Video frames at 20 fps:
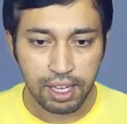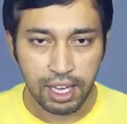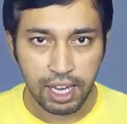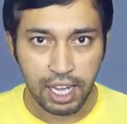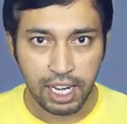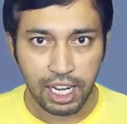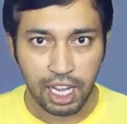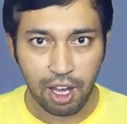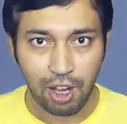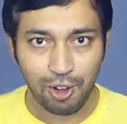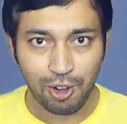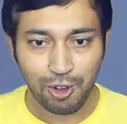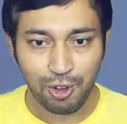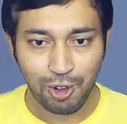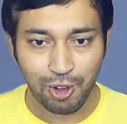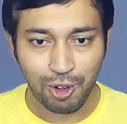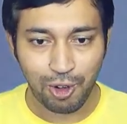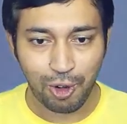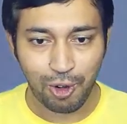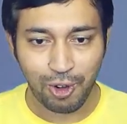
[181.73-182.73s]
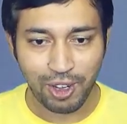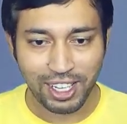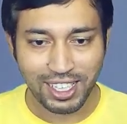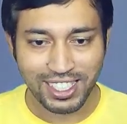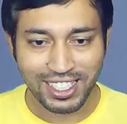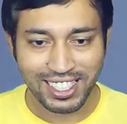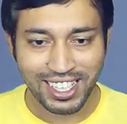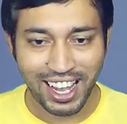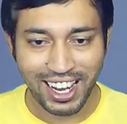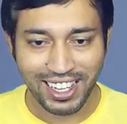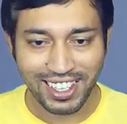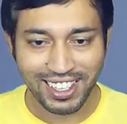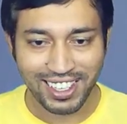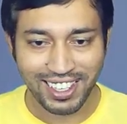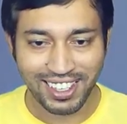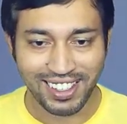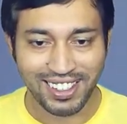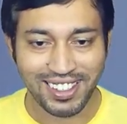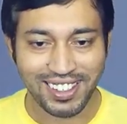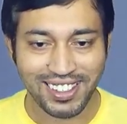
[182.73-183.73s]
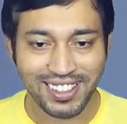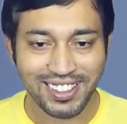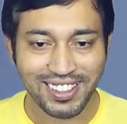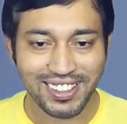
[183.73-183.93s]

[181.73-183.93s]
And now go inside it.